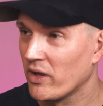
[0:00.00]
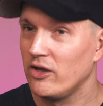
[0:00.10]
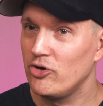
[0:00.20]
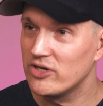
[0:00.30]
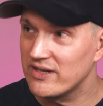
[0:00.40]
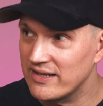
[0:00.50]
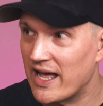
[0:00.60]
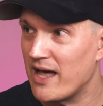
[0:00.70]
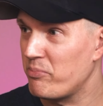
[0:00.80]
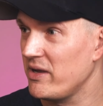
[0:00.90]
you should
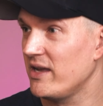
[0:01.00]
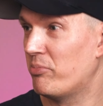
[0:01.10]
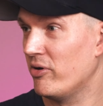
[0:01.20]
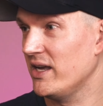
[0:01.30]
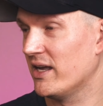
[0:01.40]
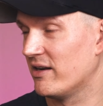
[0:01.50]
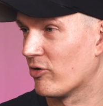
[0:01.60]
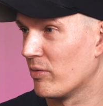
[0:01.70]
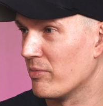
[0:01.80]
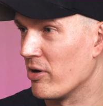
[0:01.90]
not be putting it into the
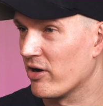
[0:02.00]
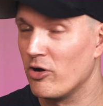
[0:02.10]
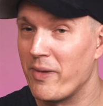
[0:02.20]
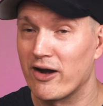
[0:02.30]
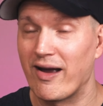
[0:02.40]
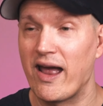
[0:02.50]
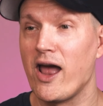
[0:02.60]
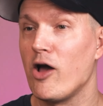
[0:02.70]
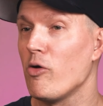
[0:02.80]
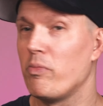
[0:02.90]
crypto market, no matter
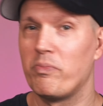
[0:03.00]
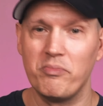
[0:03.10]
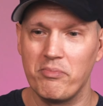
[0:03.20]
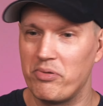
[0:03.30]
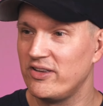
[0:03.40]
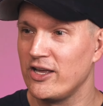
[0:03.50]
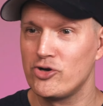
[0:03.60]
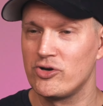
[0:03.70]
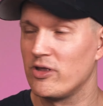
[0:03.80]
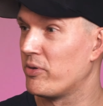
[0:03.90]
how
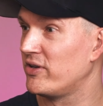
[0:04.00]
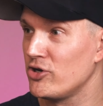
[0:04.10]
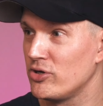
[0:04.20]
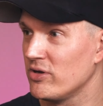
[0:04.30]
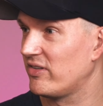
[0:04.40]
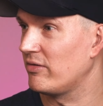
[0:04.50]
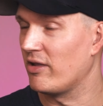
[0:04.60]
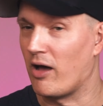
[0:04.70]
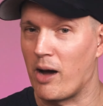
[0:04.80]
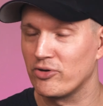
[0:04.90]
potential the potential is
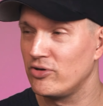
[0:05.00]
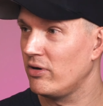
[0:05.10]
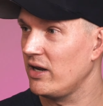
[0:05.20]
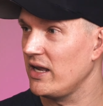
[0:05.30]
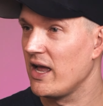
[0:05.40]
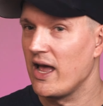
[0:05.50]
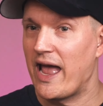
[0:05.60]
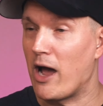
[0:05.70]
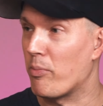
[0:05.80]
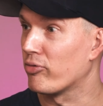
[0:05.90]
the opportunity
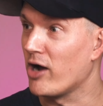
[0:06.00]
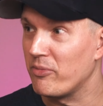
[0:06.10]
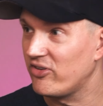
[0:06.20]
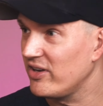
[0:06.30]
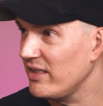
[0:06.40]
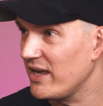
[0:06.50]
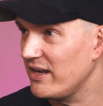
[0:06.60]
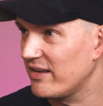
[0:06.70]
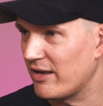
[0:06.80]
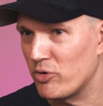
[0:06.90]
how promising the
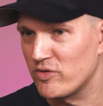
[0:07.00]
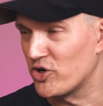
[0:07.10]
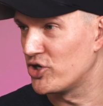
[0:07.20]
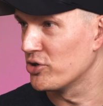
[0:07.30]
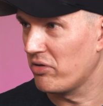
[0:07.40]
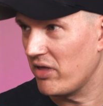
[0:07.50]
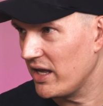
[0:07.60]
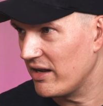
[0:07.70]
idea is how much of a sure thing